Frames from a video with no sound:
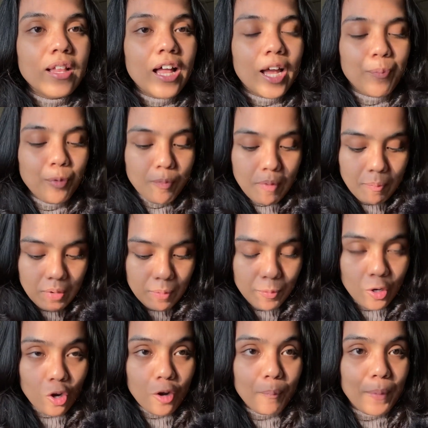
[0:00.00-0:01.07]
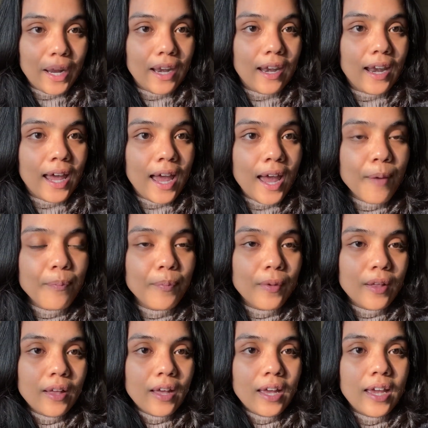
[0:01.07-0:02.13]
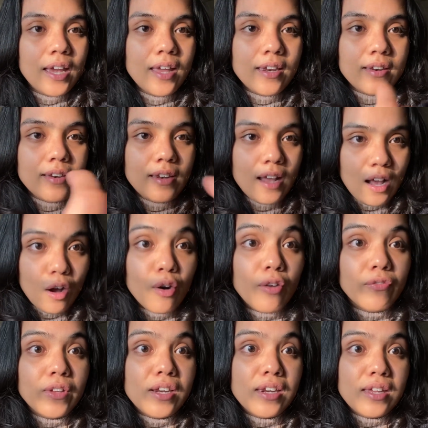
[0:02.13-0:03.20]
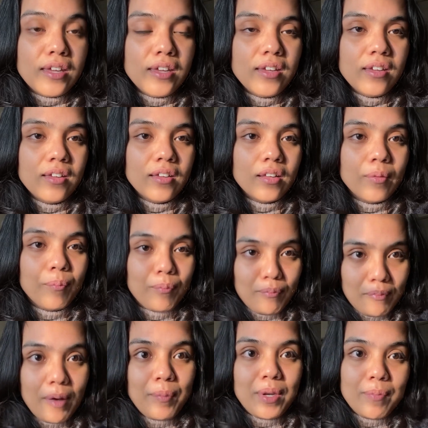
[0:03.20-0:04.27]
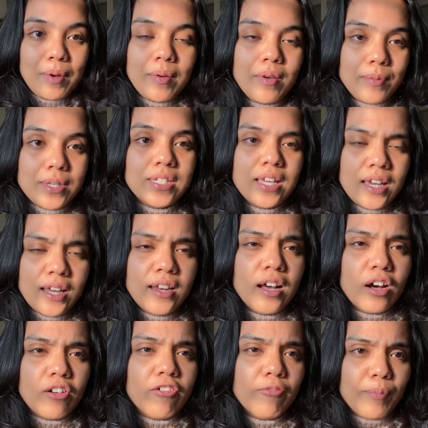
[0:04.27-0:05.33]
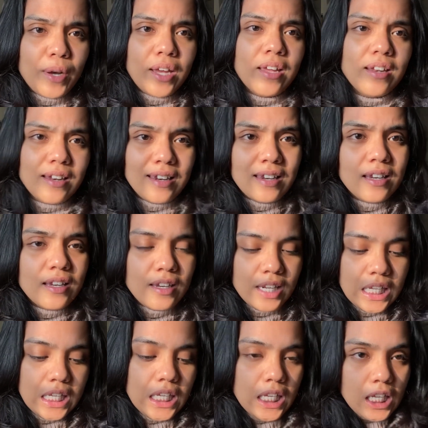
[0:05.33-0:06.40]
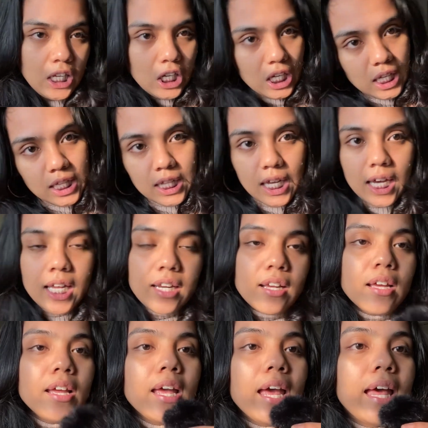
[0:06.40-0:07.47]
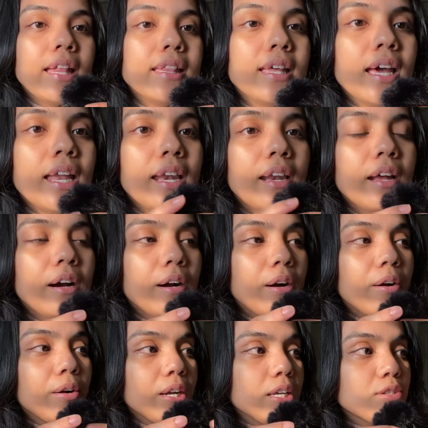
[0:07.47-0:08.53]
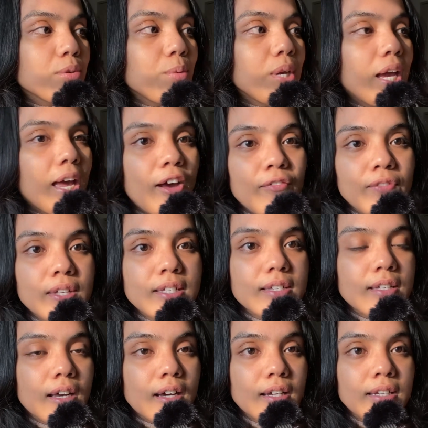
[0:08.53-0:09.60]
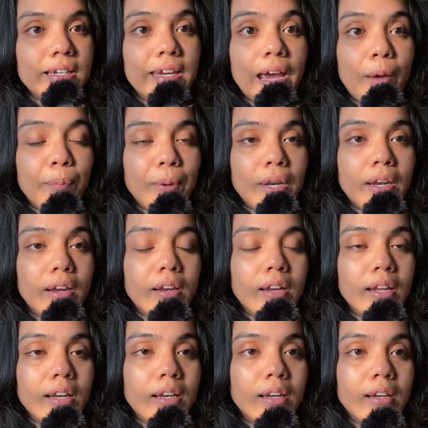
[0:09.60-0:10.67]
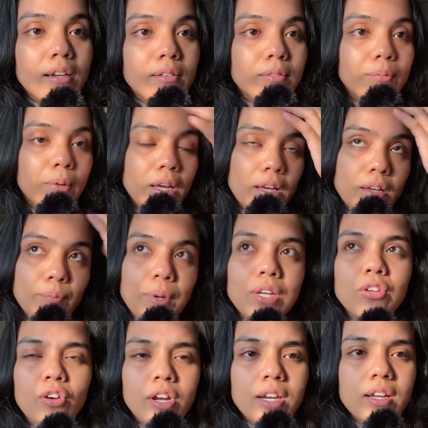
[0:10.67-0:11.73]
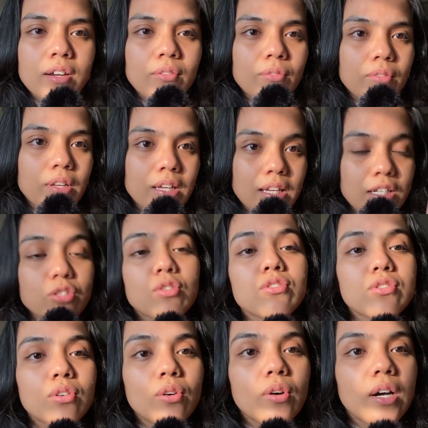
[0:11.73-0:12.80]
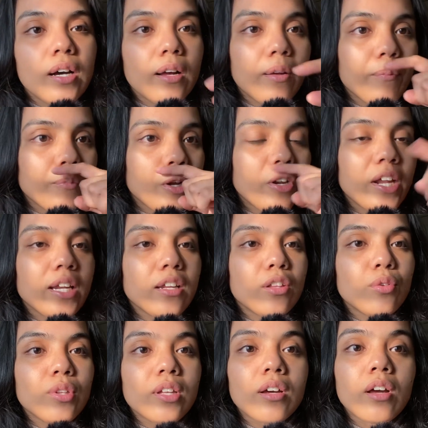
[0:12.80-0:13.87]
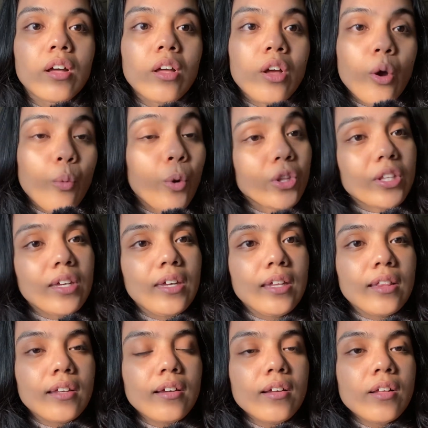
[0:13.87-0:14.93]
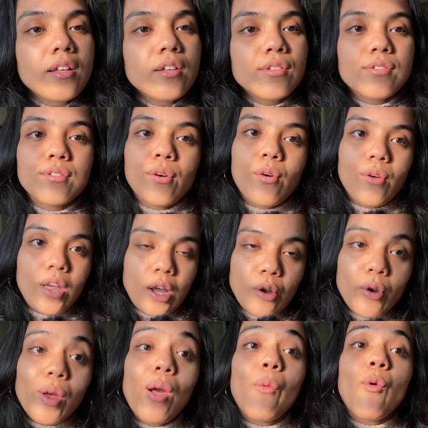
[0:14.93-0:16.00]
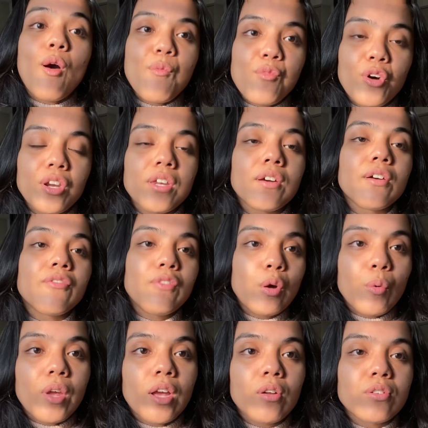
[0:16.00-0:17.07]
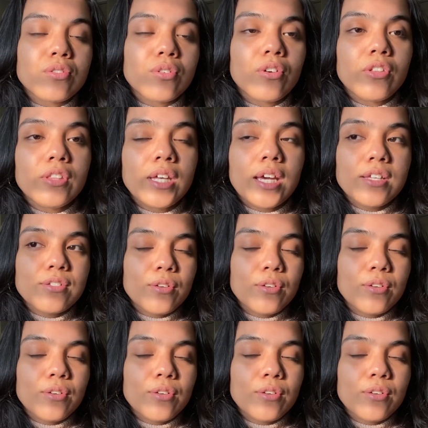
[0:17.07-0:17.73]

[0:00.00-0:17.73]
I put my baby on my lap, head out of the knee. I mean, my baby's head out of my knee, like that. And then okay, so we have this tap in my toilet. It's also connected to the water heater, so I could get warm water flowing also on there.